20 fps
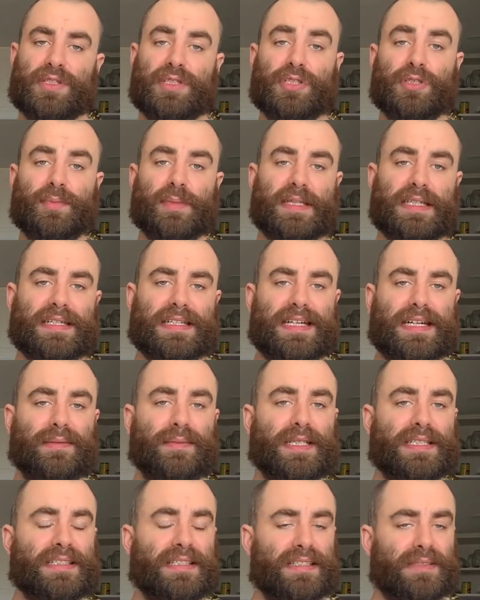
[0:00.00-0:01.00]
shoot me a
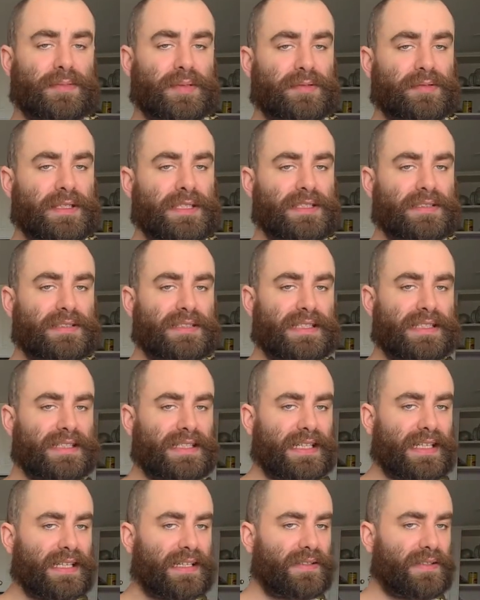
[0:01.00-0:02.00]
comment telling me what you did
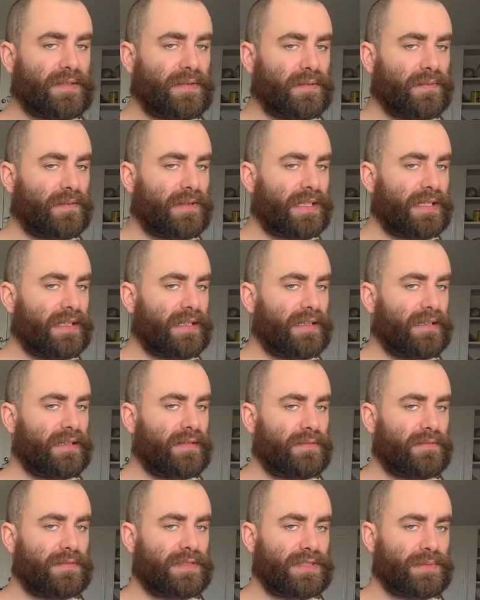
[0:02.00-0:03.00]
like or what
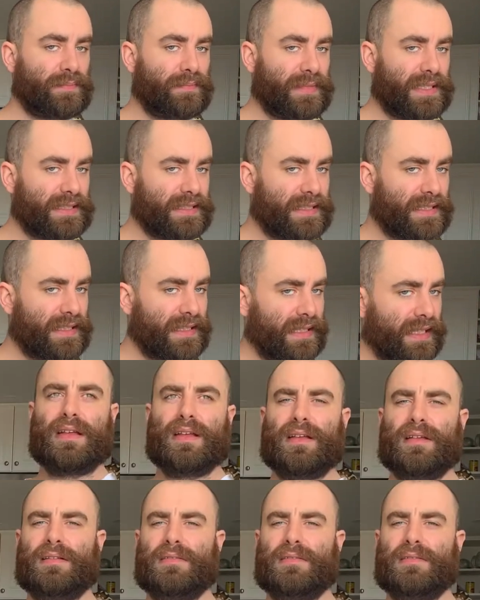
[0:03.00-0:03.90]
was missing.